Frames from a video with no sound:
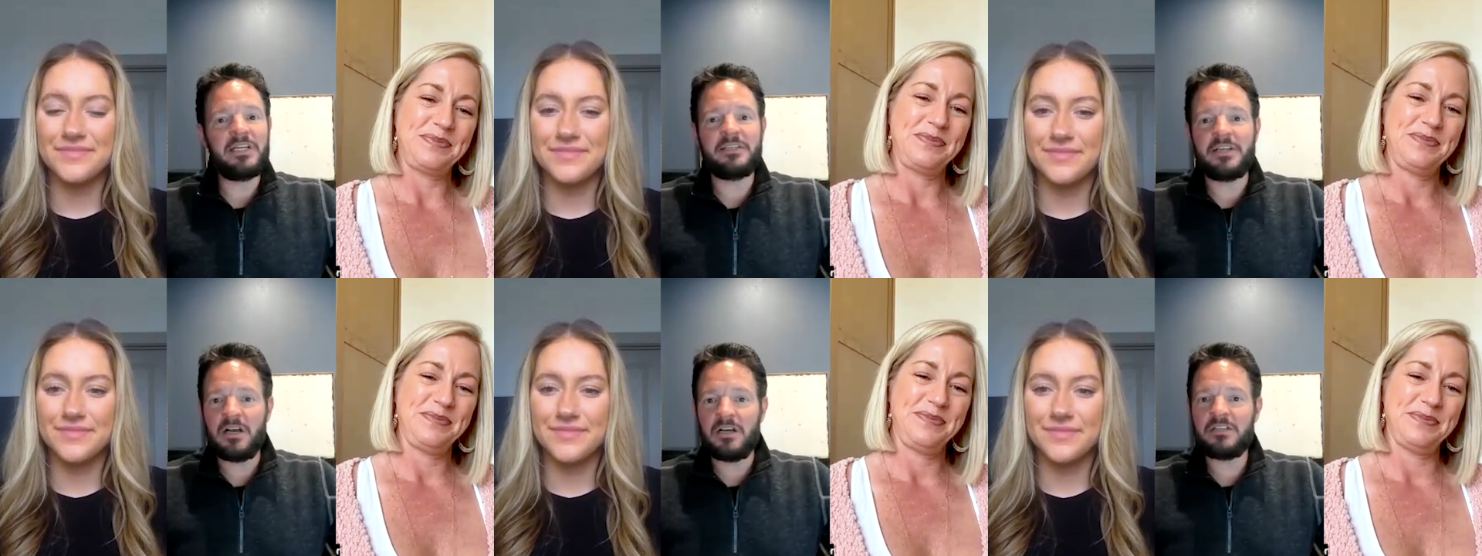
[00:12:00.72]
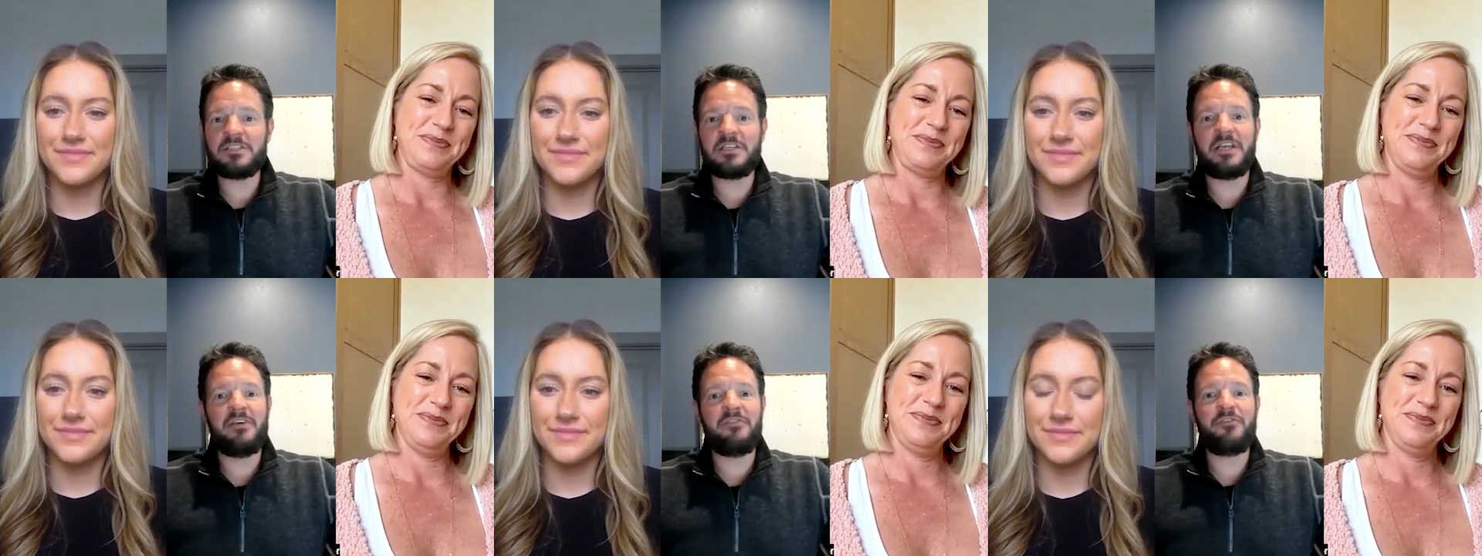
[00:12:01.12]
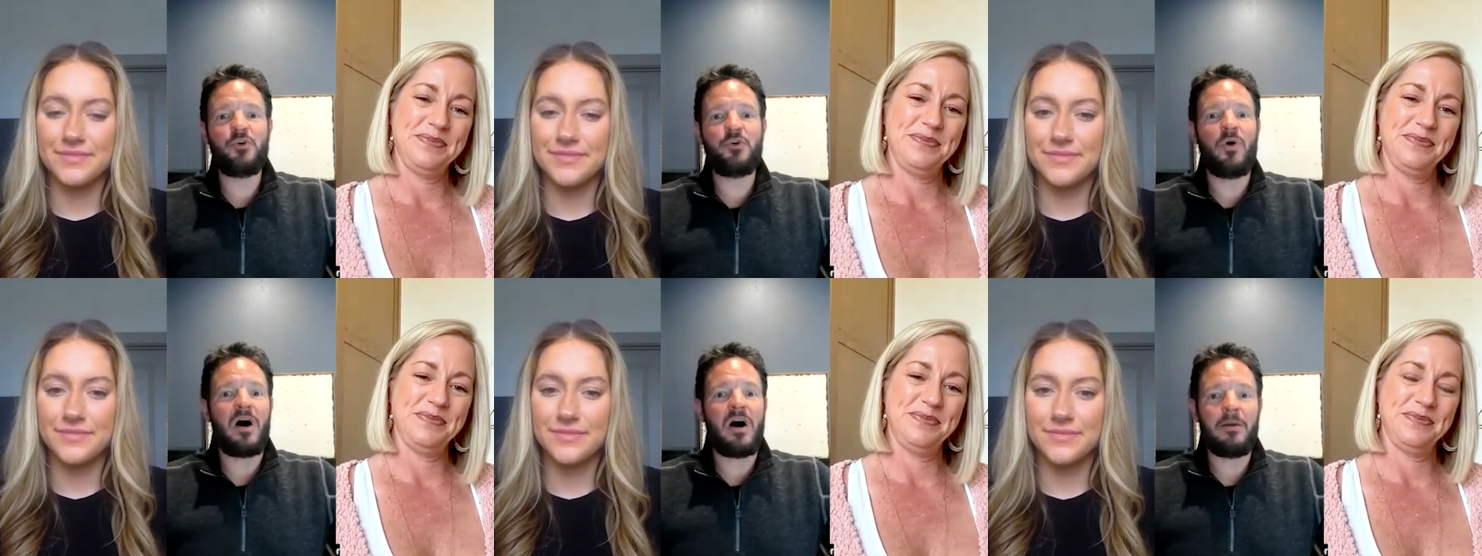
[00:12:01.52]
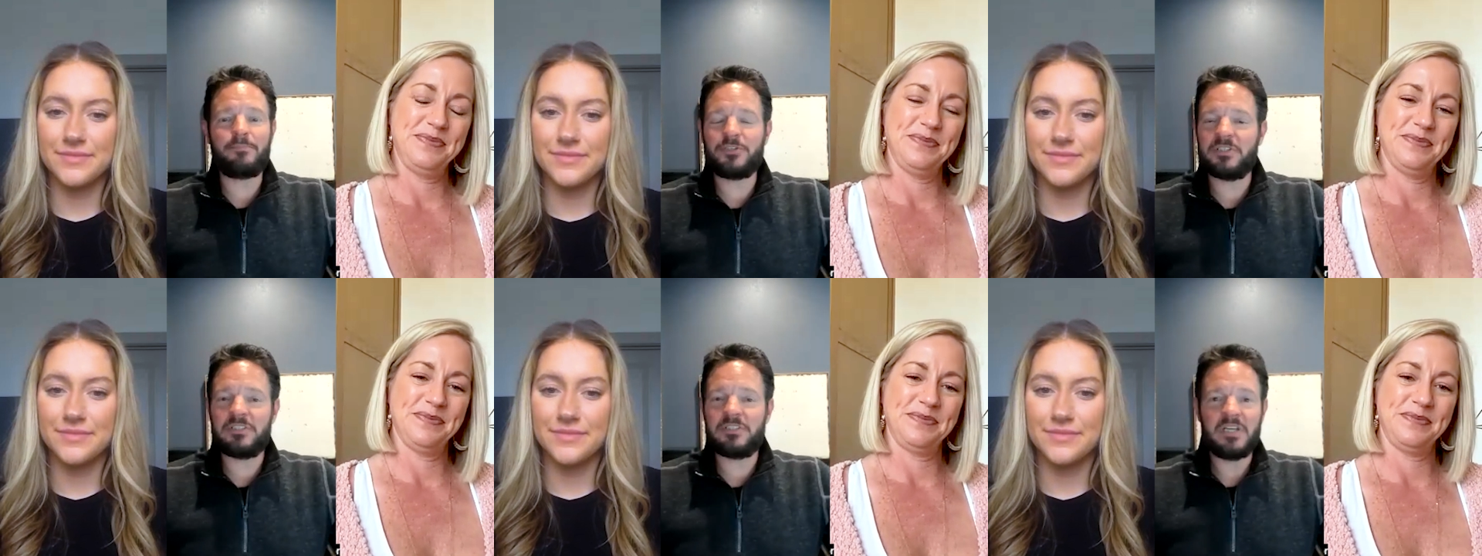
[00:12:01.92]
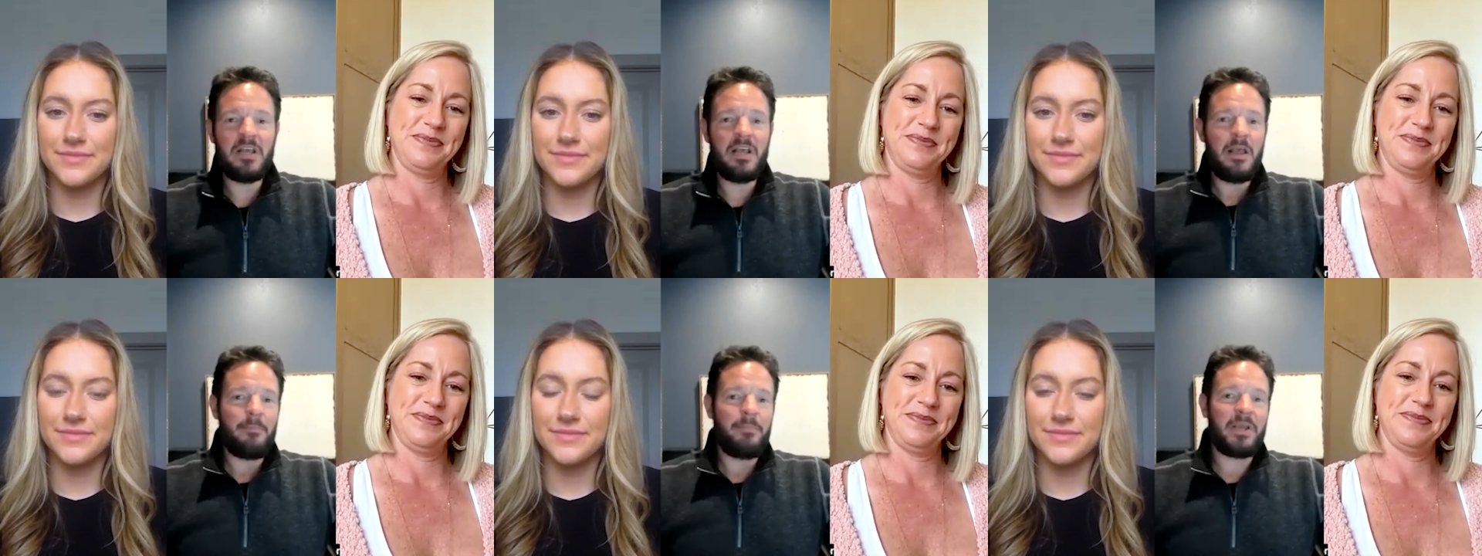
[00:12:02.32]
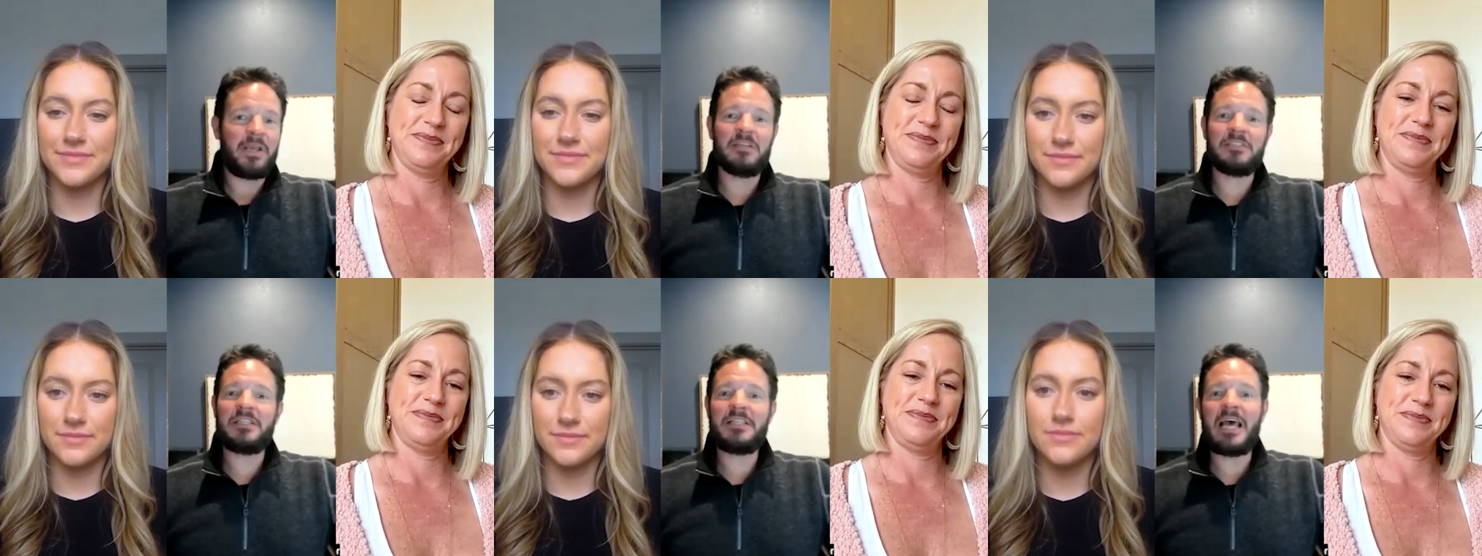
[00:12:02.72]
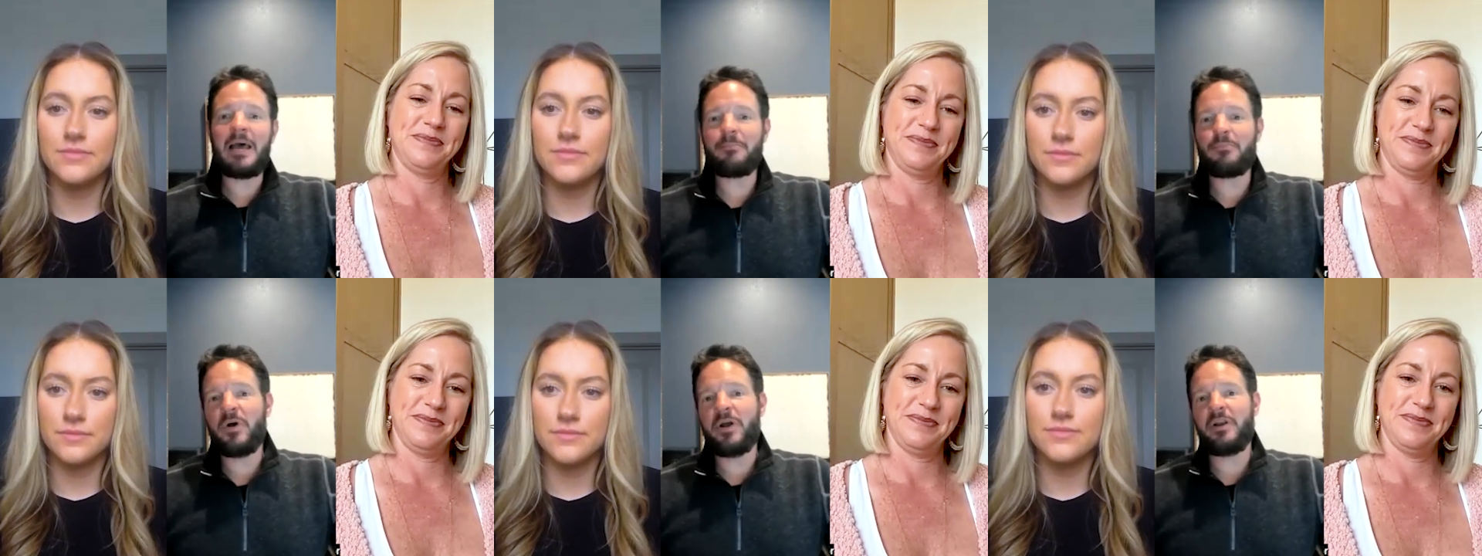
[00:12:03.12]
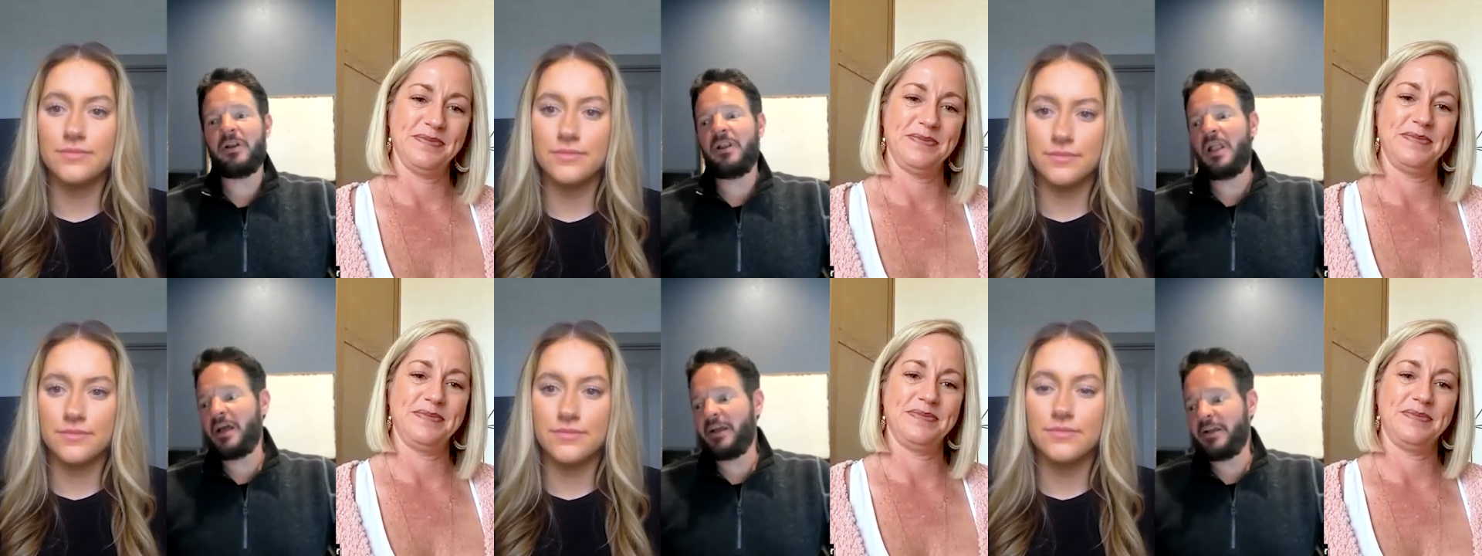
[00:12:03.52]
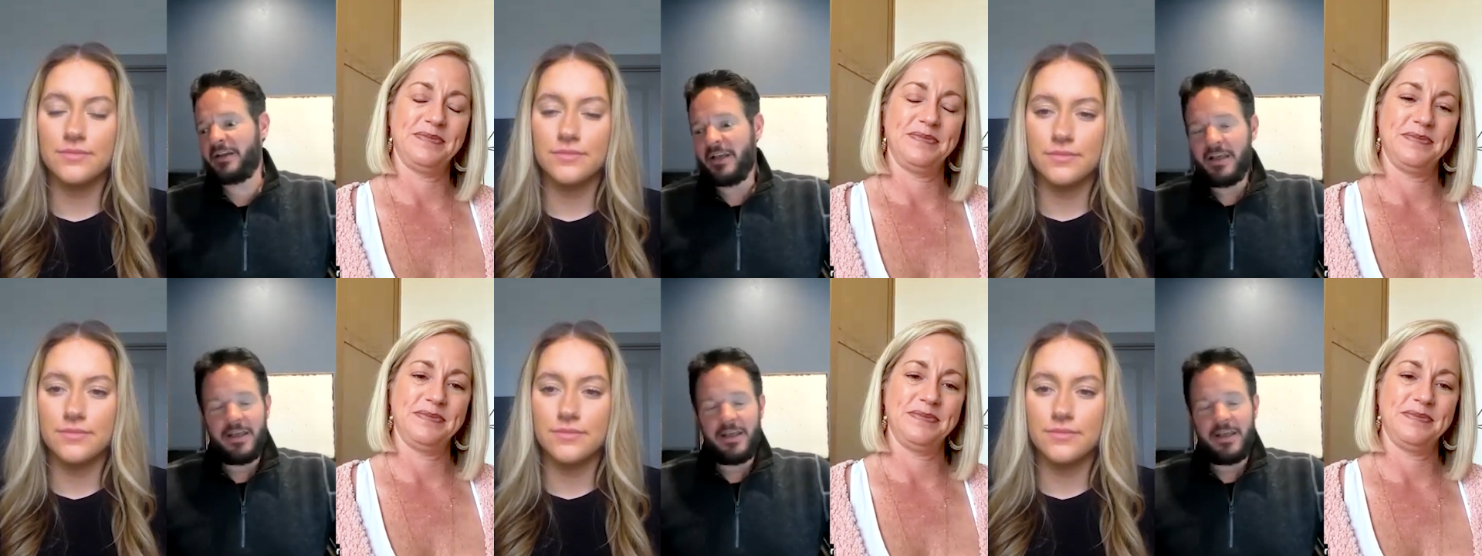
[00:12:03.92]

Speaker 1: does give you options because at that point like